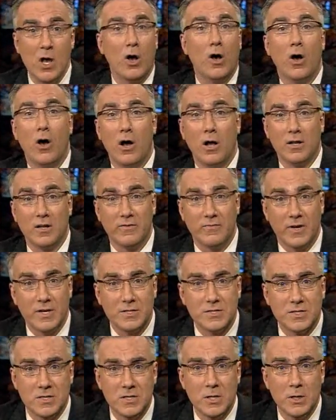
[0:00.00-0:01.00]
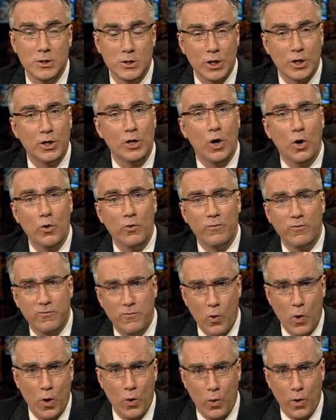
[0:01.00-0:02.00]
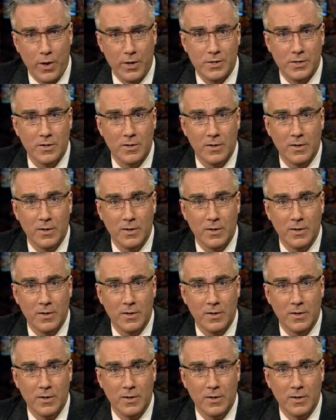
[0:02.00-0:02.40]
all of us, to go forward.